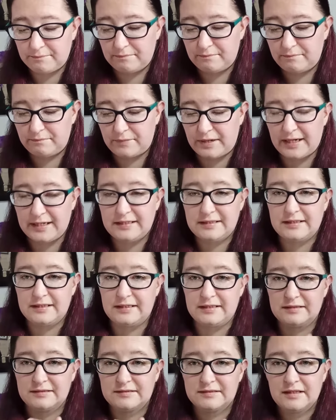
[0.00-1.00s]

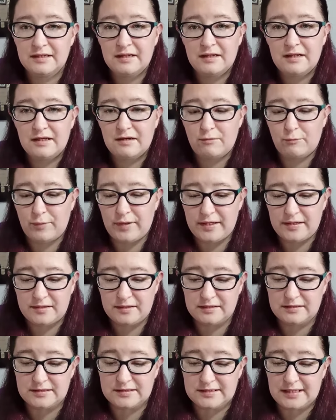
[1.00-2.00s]
bindings with a
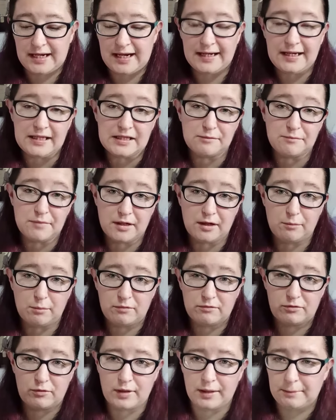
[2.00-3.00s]
design in the middle
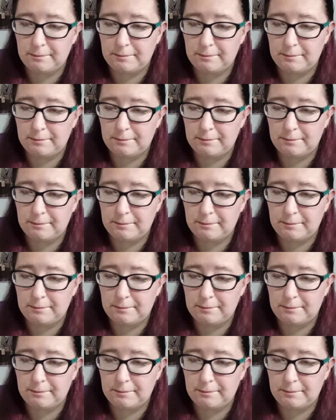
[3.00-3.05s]
before.